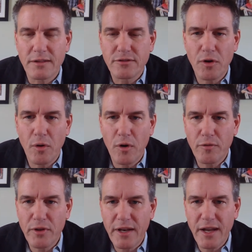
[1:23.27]
So over
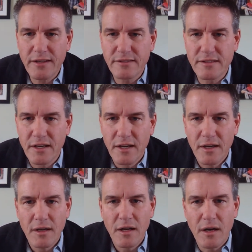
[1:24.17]
the next
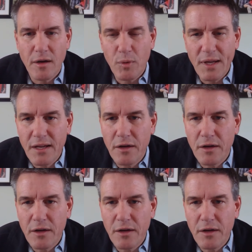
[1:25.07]
week